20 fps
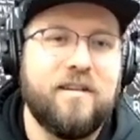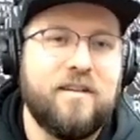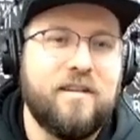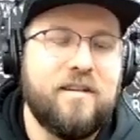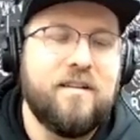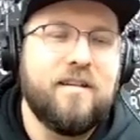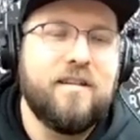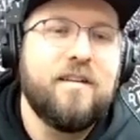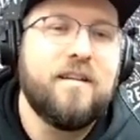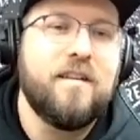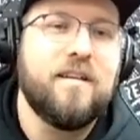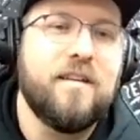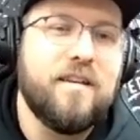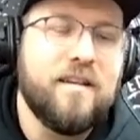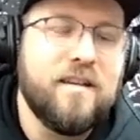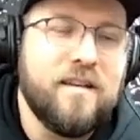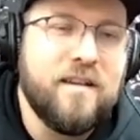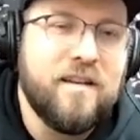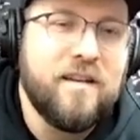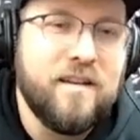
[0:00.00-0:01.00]

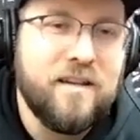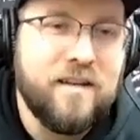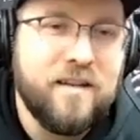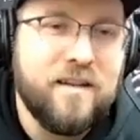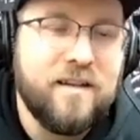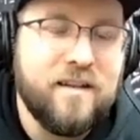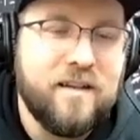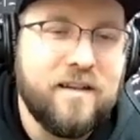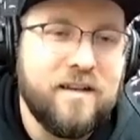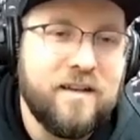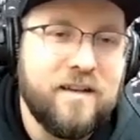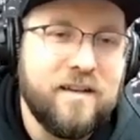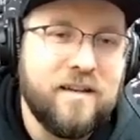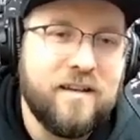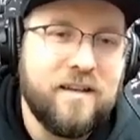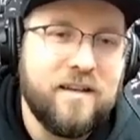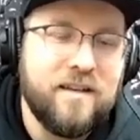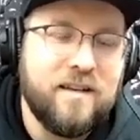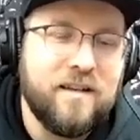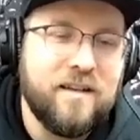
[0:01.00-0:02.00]

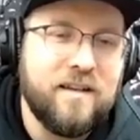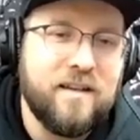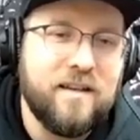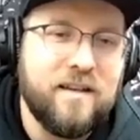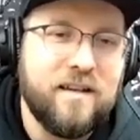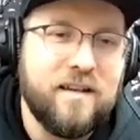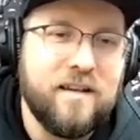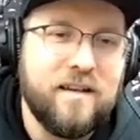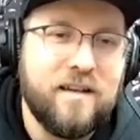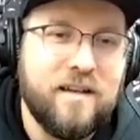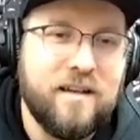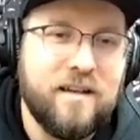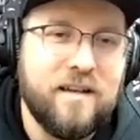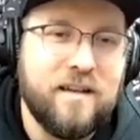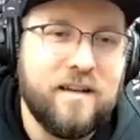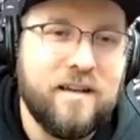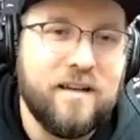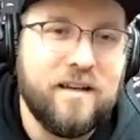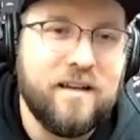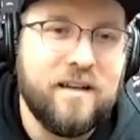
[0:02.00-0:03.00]

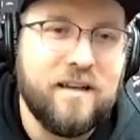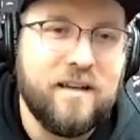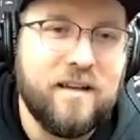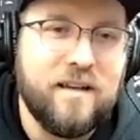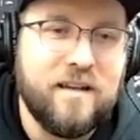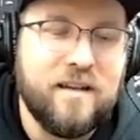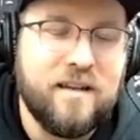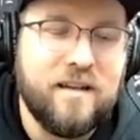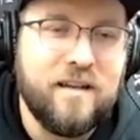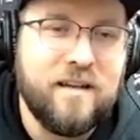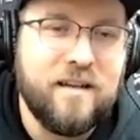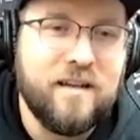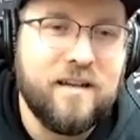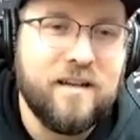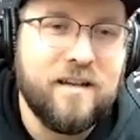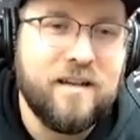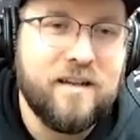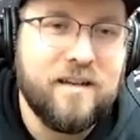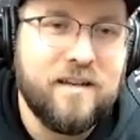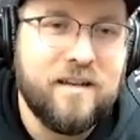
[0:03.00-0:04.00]

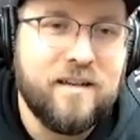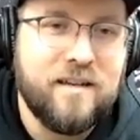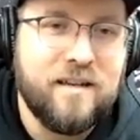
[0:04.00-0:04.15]
(silent)